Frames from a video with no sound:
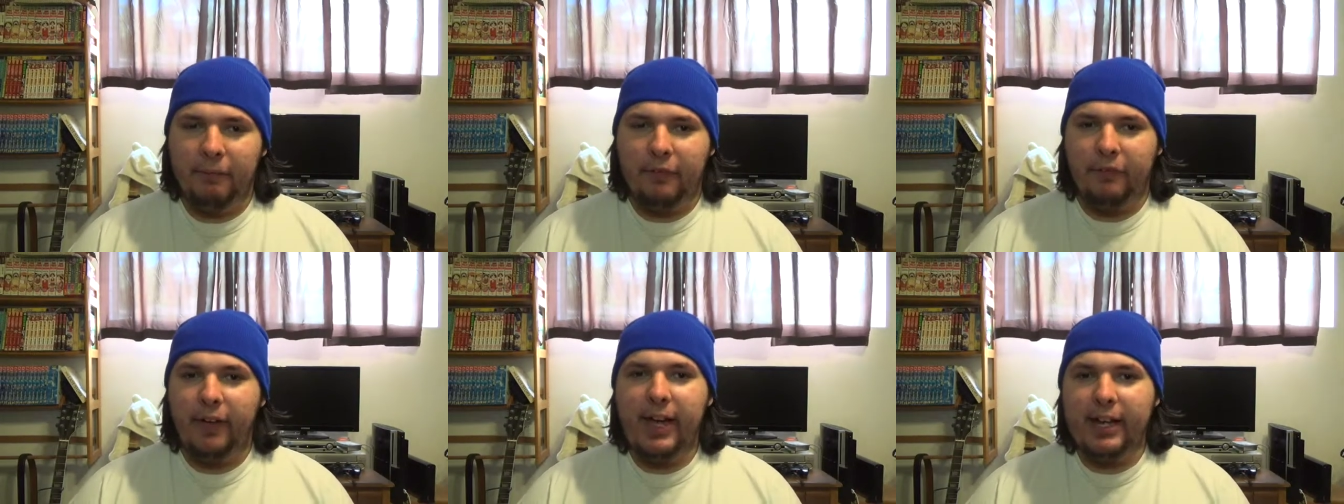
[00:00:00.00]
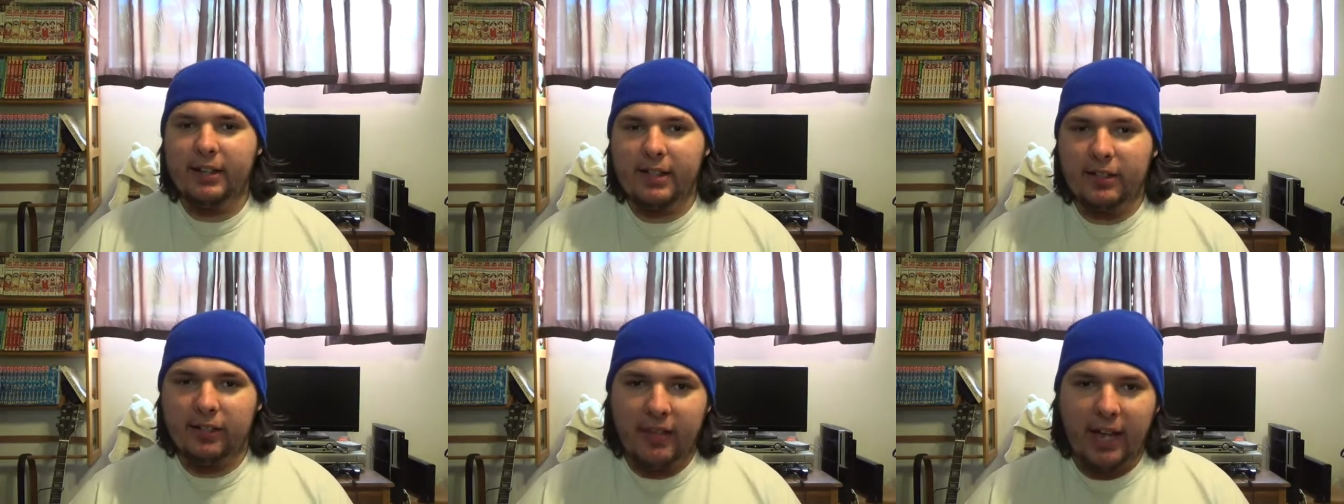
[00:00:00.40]

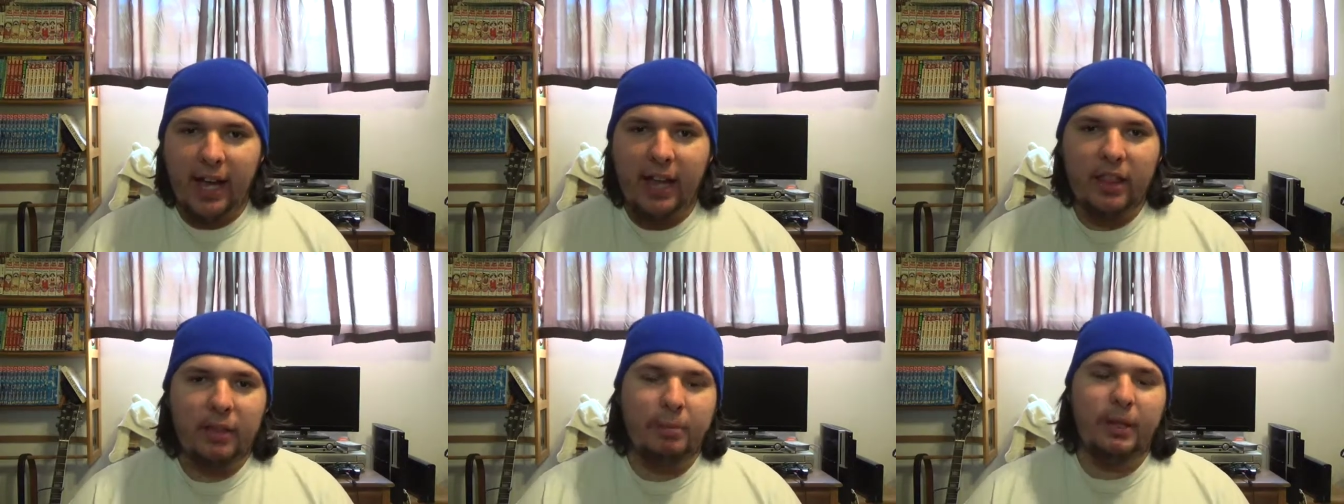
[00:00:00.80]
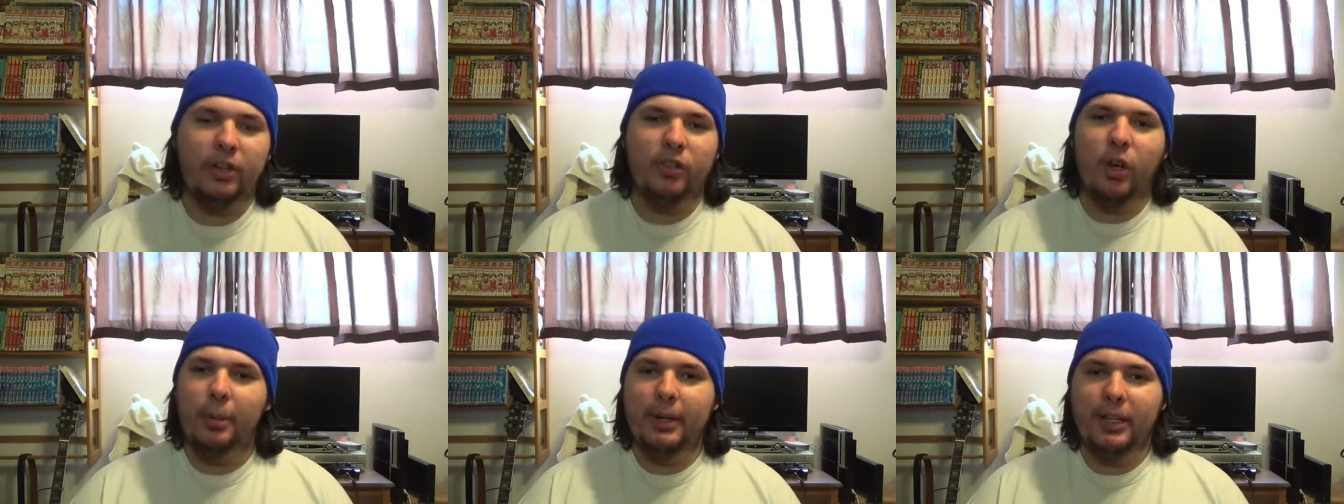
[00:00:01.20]
faked his death
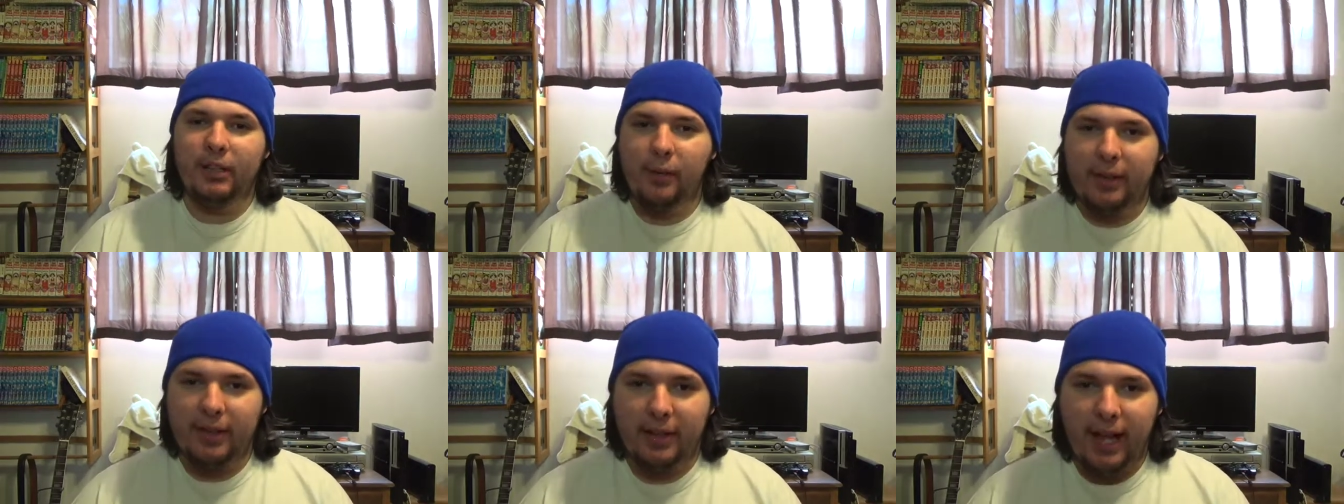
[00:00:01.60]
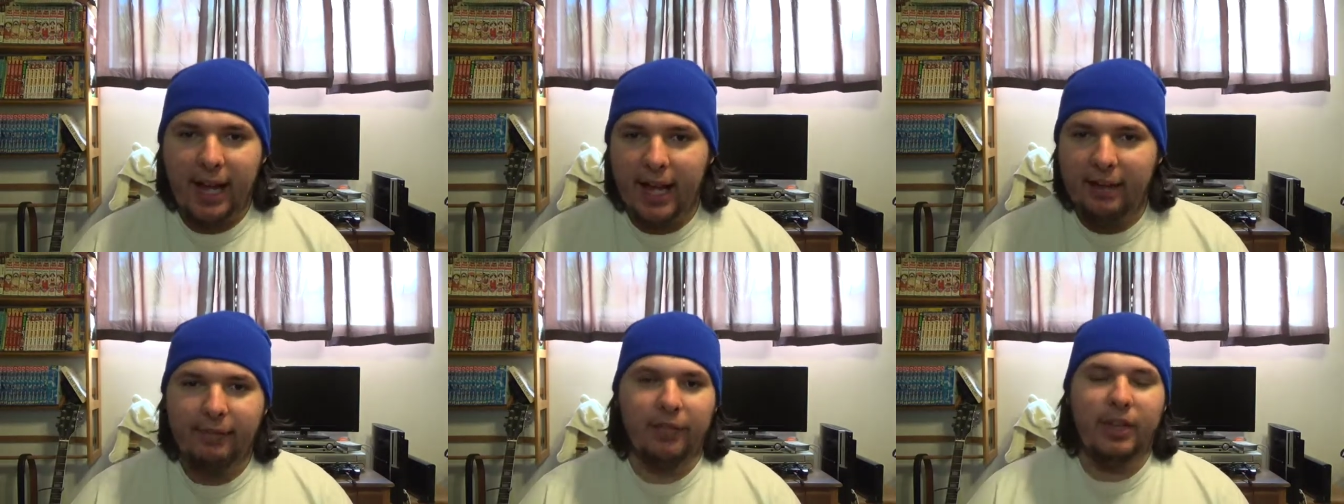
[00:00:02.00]
because nobody can know he's
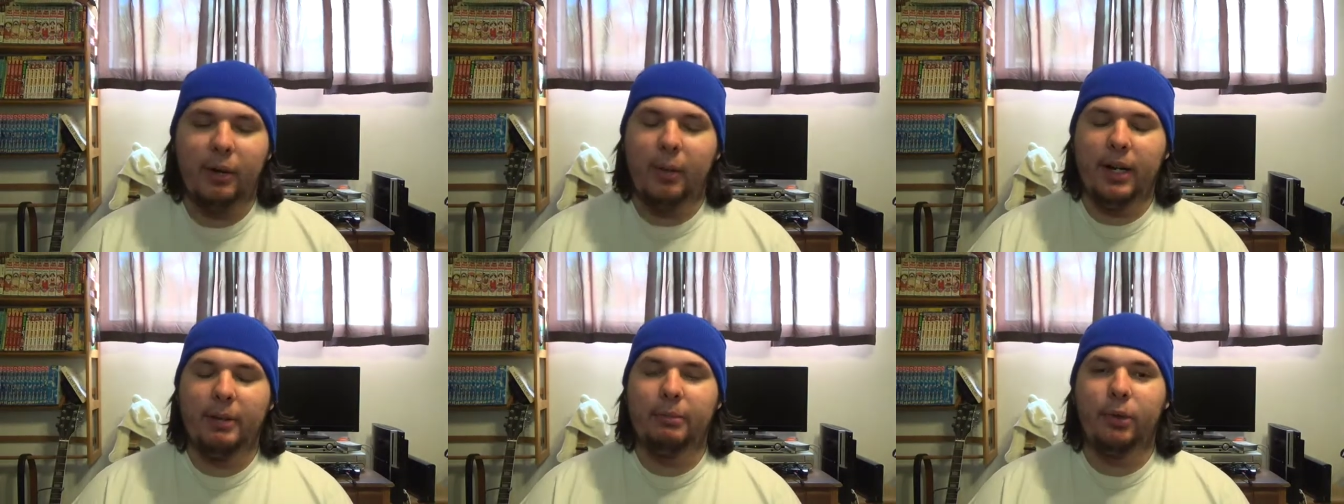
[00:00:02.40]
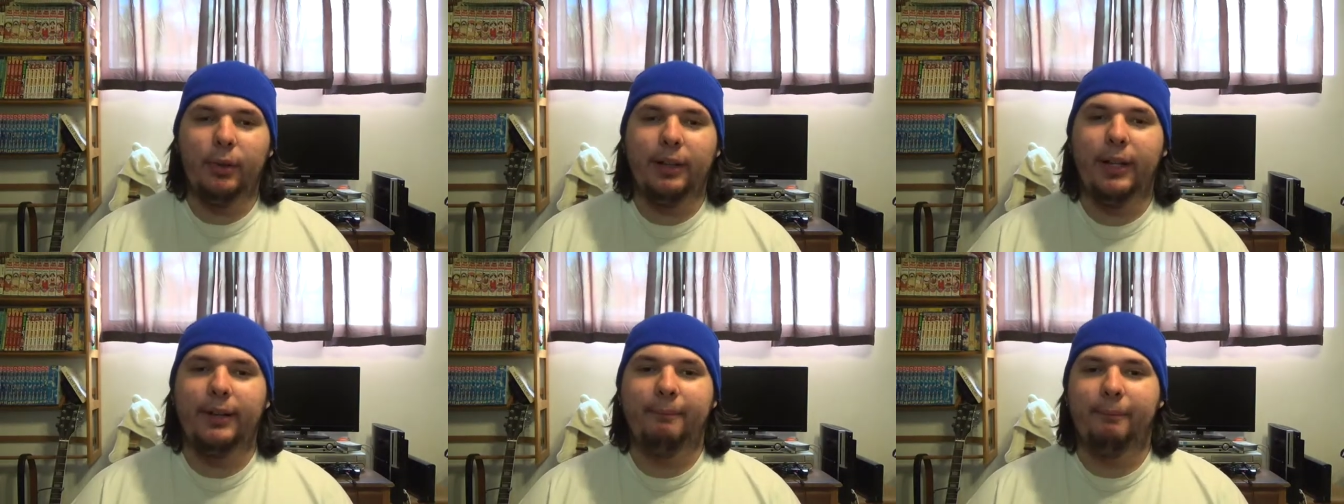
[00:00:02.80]
alive because they want him
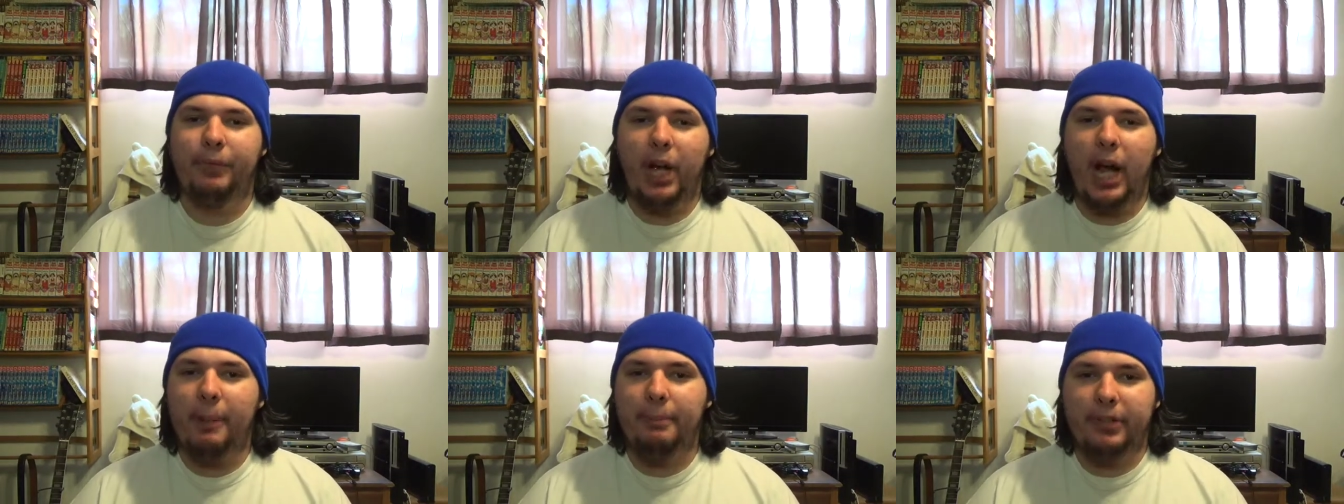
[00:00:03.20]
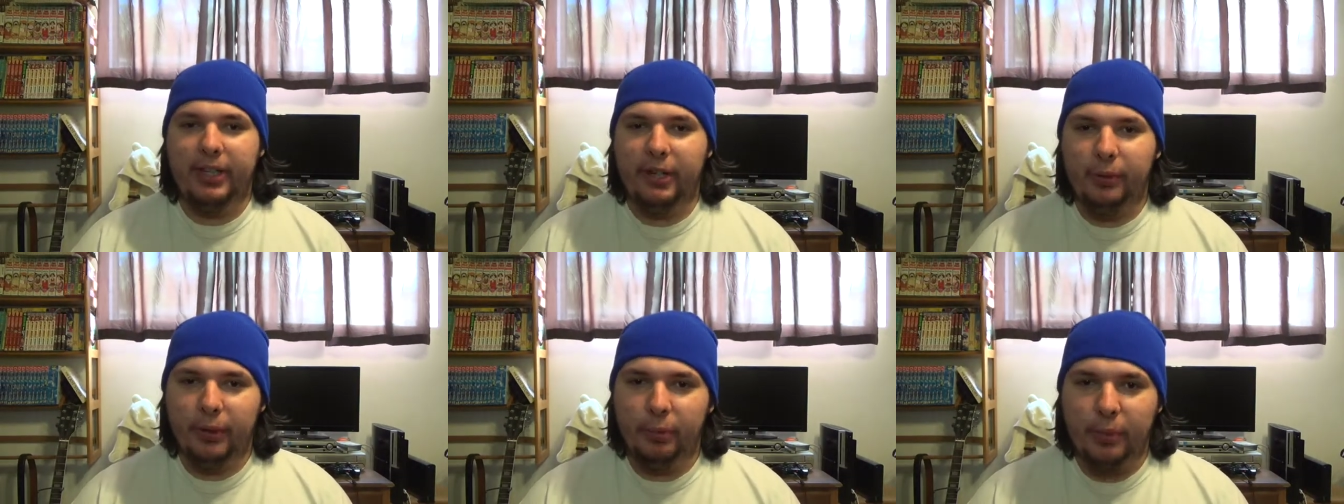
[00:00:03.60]
doing like top
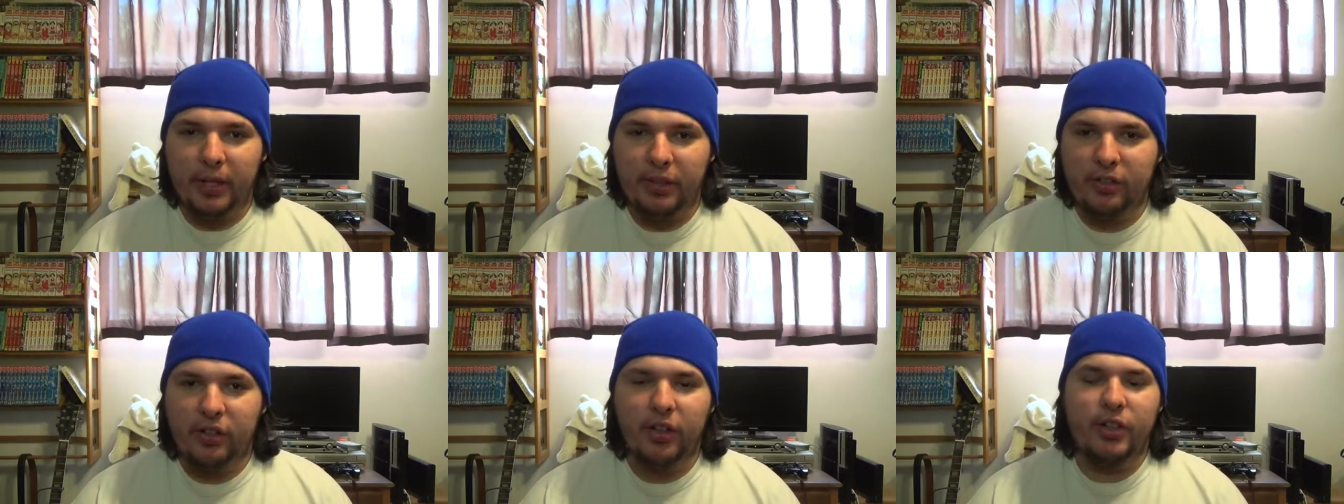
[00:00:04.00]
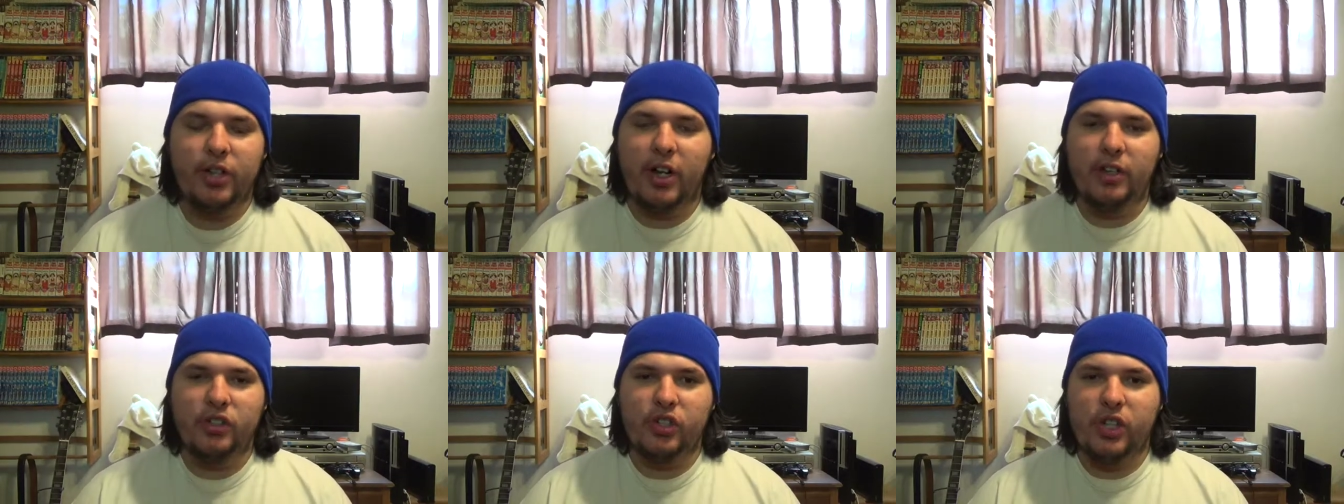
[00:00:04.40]
secret research
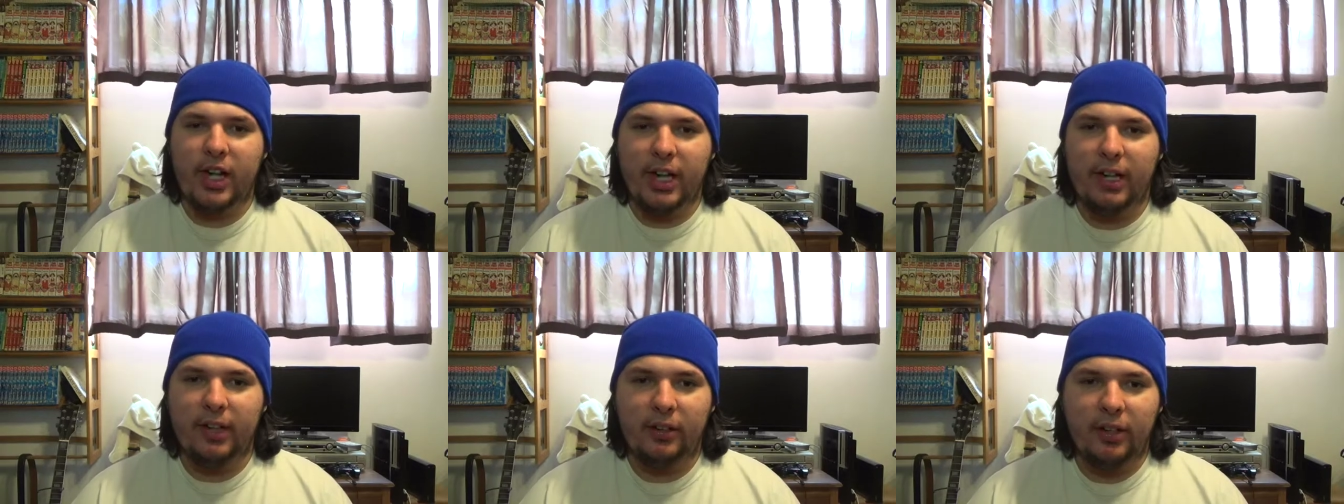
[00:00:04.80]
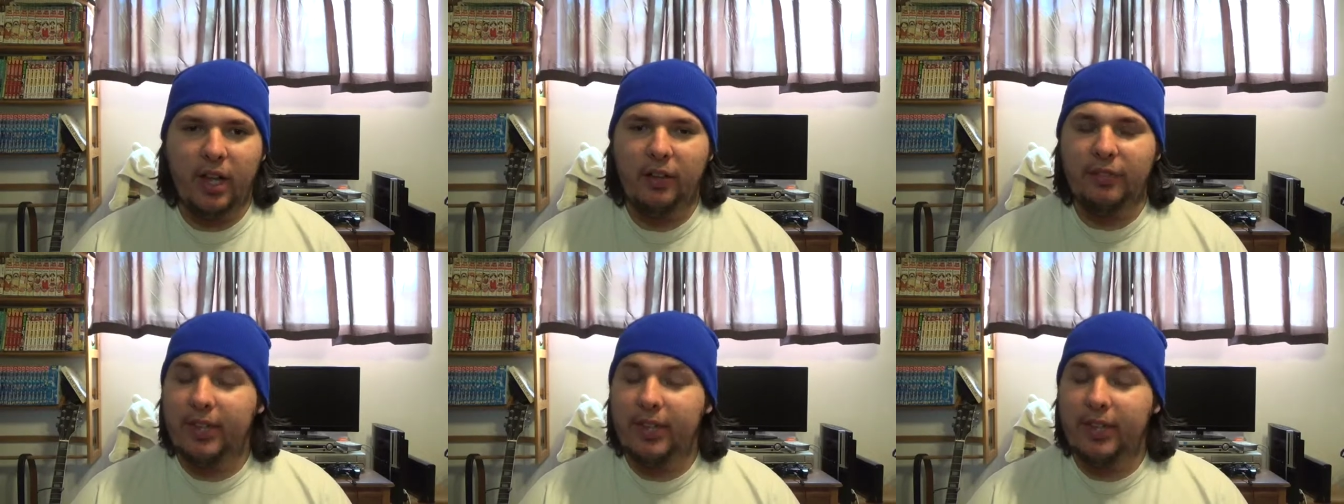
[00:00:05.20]
on shit and stuff,